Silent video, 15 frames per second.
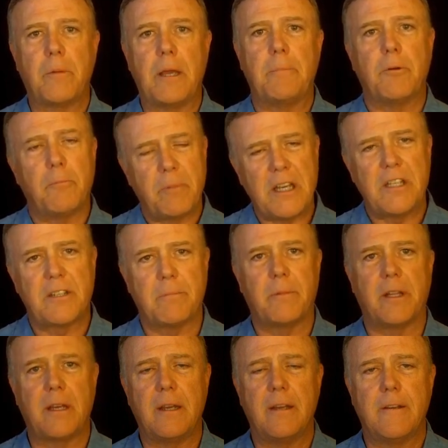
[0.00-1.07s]
people
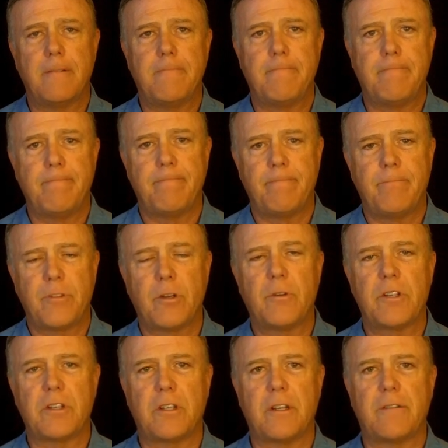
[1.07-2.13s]
peaceably.
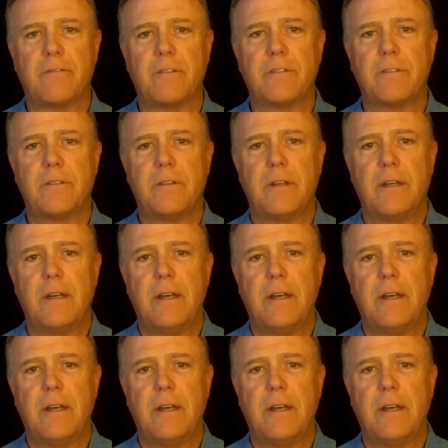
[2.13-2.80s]
There is a difference.